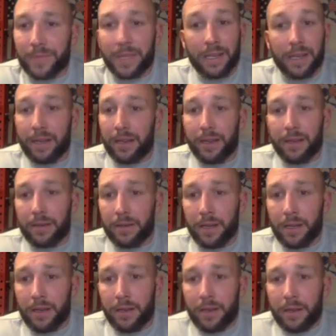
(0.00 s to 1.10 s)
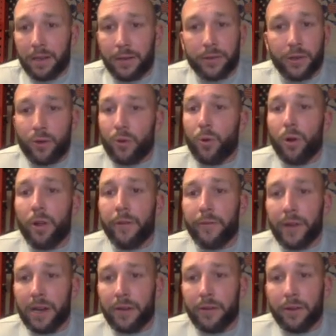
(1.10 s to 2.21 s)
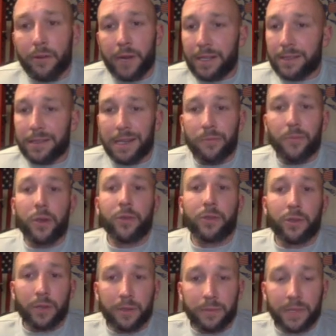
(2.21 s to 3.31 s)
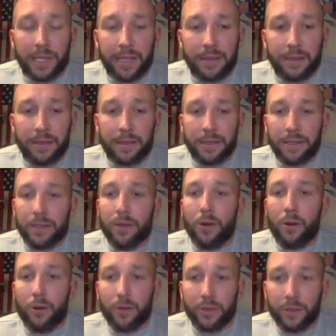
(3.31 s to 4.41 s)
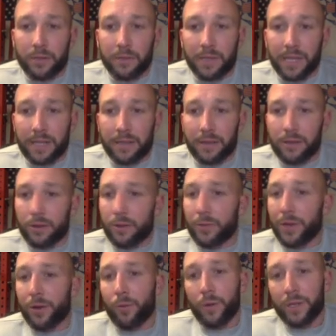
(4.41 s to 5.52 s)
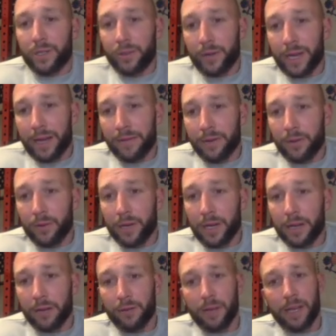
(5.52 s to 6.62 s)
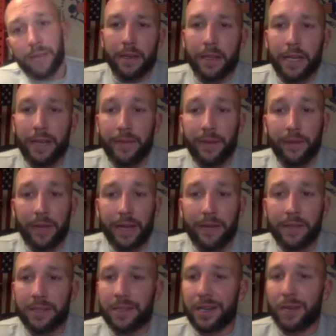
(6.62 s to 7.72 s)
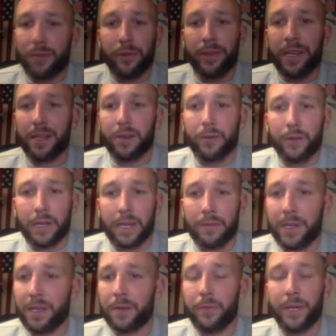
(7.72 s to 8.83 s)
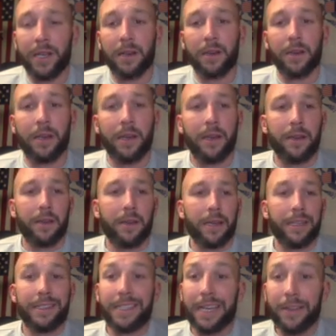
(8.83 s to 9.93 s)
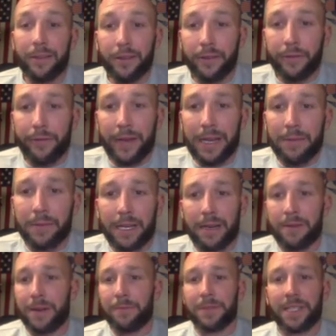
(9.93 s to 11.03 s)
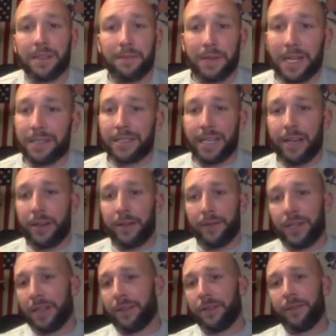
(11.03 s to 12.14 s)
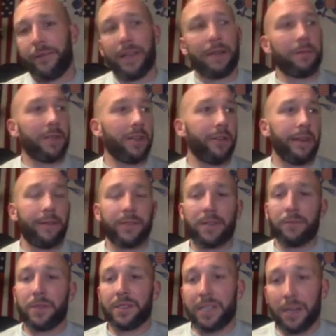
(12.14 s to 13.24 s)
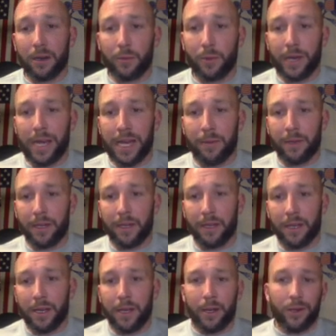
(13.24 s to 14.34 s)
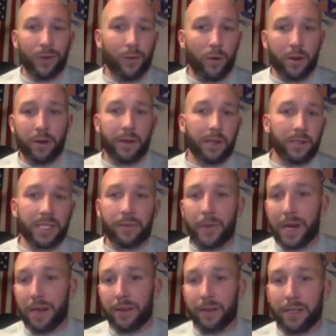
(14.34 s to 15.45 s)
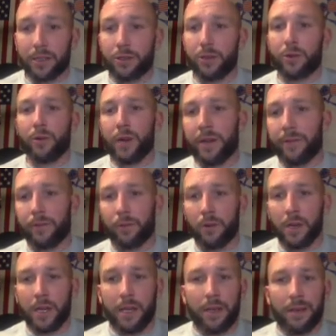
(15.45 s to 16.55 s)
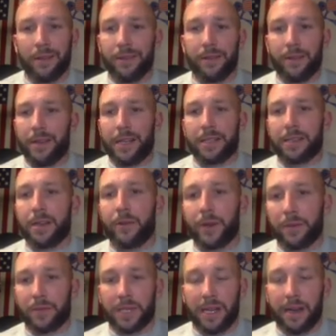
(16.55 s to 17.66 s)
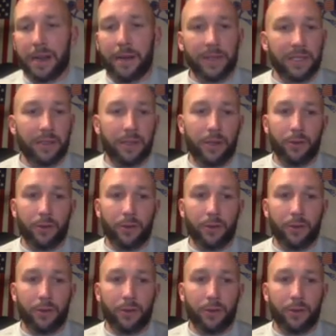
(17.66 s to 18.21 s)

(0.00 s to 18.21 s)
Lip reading: And there's no qualifier there, right? It's not most circumstances, it's all circumstances. So no matter what you have going on in your life, even if you have this terrible thing going on, it could be a a death in the family, and I'm not saying you have a death in the family or you have something terrible happen and you're walking around smiling because you're grateful. That's not what I'm saying. Obviously, you're